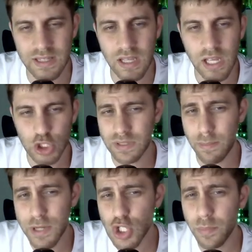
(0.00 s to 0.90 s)
So the
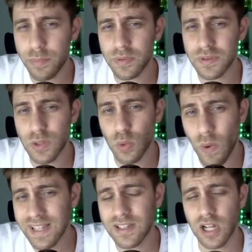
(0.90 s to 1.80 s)
bishop, the
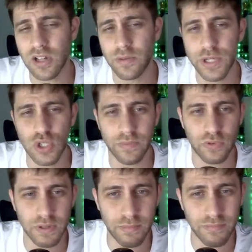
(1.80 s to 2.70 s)
white color bishop
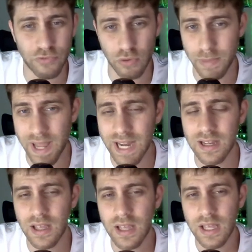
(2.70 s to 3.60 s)
for
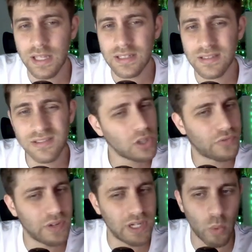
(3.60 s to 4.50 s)
black is not
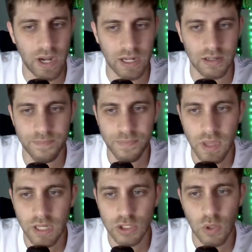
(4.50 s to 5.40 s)
feeling well.
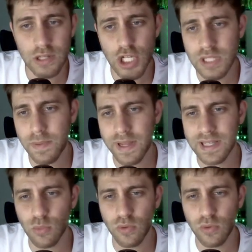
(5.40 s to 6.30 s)
So I just played the
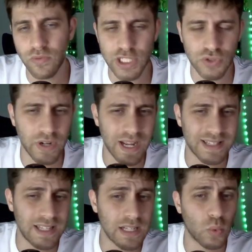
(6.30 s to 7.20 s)
move h3, I
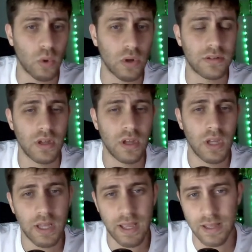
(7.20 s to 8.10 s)
didn't want
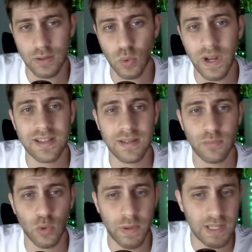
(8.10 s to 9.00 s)
to let him
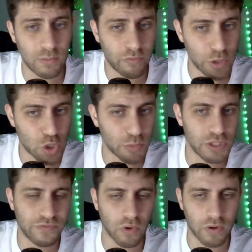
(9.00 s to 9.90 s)
to play the move bishop
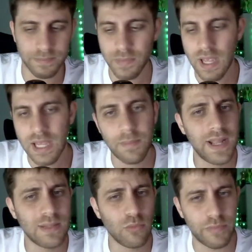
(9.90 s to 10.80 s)
g4. He
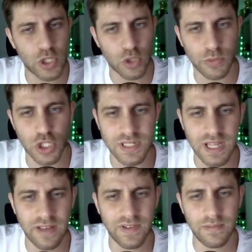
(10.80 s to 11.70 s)
played the move bishop
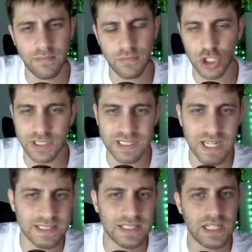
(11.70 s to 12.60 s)
g7, just
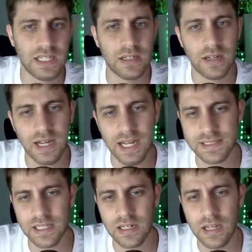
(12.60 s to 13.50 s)
castling,
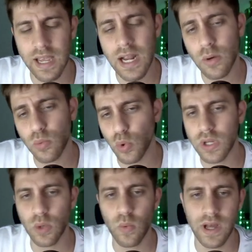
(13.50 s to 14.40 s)
castle, and now rook
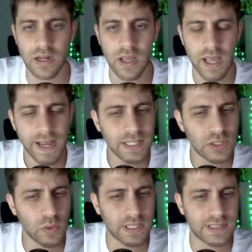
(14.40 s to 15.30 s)
e1. As
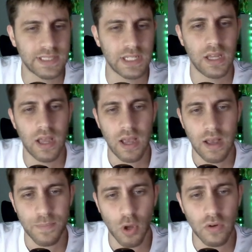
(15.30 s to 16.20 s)
you can see,
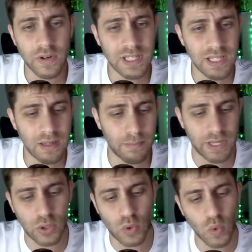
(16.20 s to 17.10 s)
already
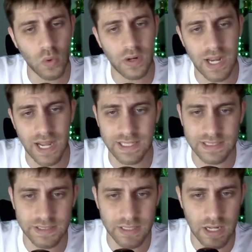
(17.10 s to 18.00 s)
my two
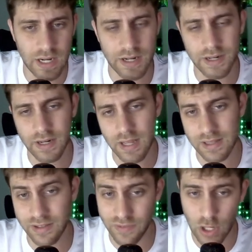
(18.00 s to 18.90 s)
knights are
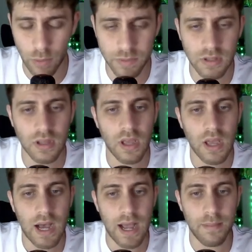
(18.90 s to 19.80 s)
developed.
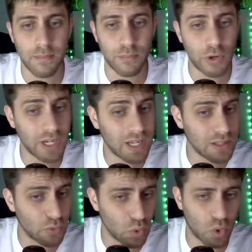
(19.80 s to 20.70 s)
I'm bringing
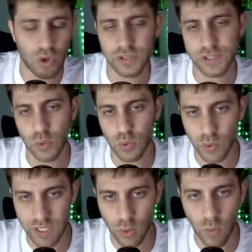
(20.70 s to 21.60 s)
the rook also to
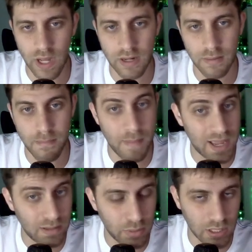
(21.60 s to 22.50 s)
e1,
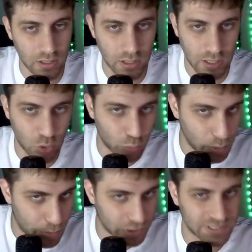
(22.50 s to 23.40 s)
maybe to
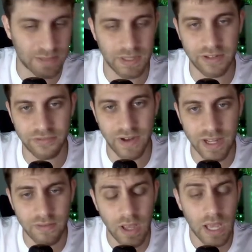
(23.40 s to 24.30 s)
prepare some
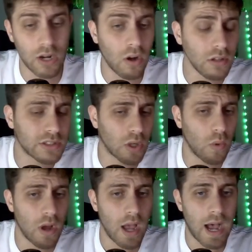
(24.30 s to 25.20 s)
e5. And
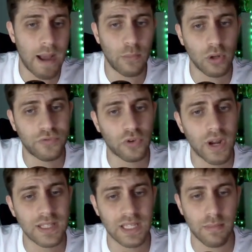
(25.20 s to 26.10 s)
also, I'm not
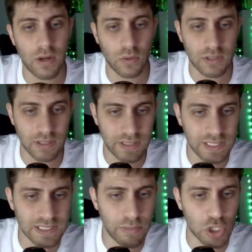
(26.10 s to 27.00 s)
forgetting about
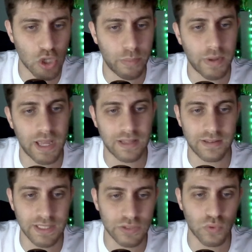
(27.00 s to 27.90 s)
this bishop
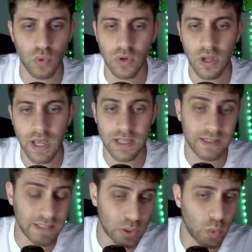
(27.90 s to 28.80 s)
and this rook and
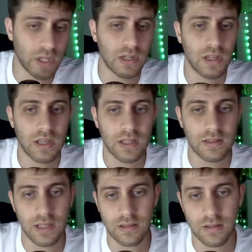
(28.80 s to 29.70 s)
this queen
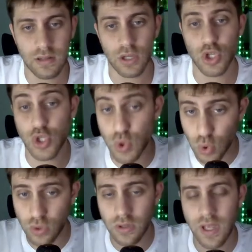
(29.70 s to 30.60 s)
that
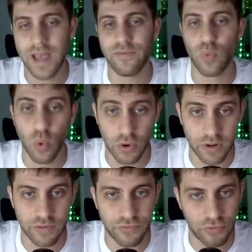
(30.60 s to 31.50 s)
should have
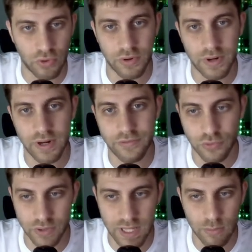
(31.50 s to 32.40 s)
work for
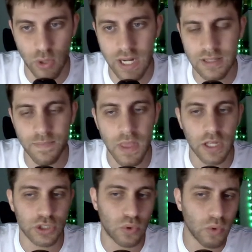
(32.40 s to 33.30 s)
them, right?
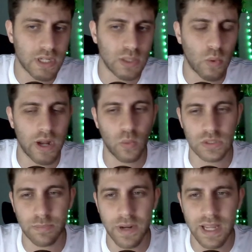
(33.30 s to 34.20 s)
So rook e1
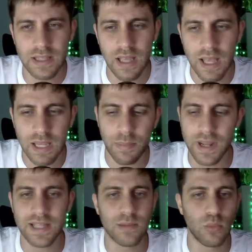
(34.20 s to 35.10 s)
was played, he
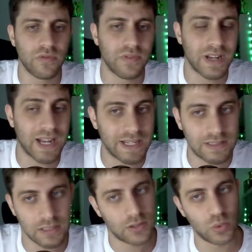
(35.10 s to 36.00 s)
played the move
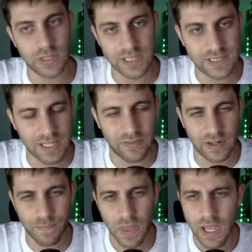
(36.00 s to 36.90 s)
knight to
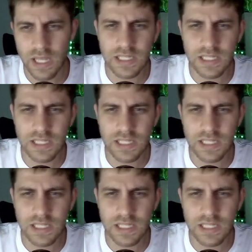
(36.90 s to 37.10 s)
d7.